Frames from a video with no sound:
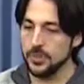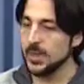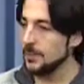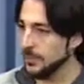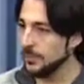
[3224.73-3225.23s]
a
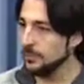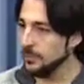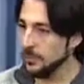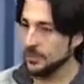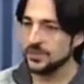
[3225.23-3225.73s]
couple of
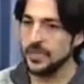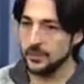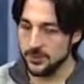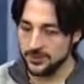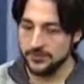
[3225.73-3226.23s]
books
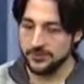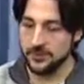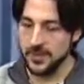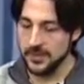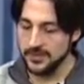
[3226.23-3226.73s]
out of
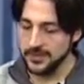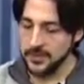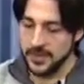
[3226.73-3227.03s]
that.